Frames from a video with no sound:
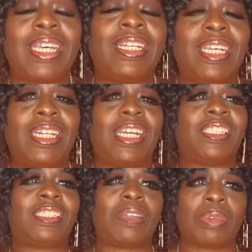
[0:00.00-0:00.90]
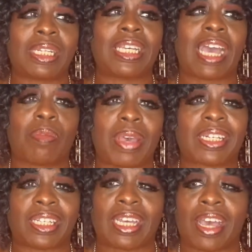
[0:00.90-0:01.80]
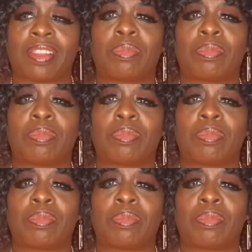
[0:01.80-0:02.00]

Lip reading: Then they seemingly got back together,